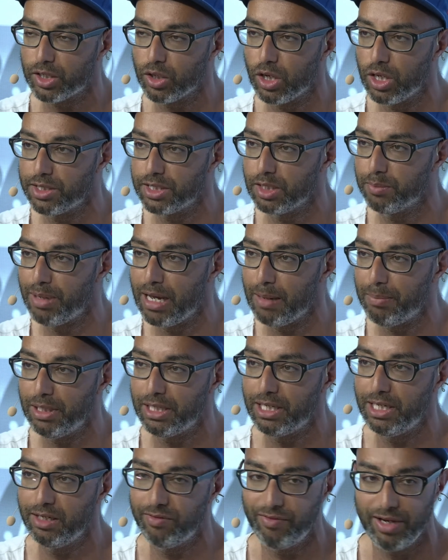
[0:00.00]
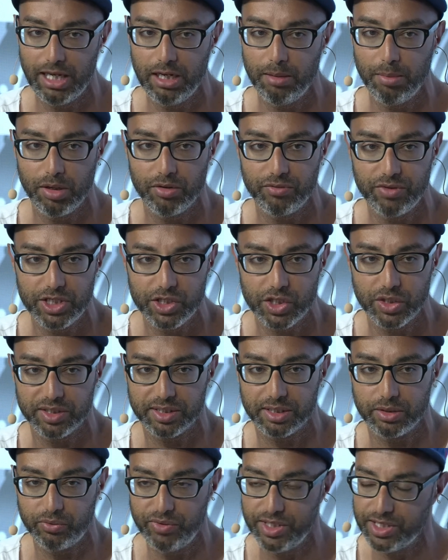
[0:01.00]
content publicly available on
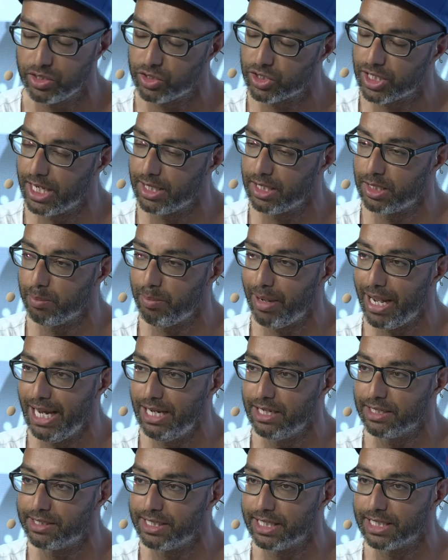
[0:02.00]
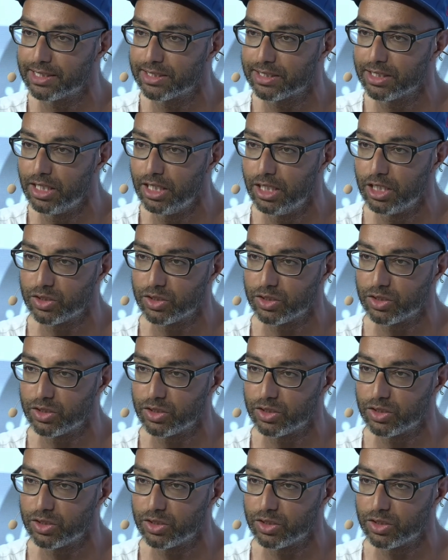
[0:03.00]
ResearchGate in a pilot test.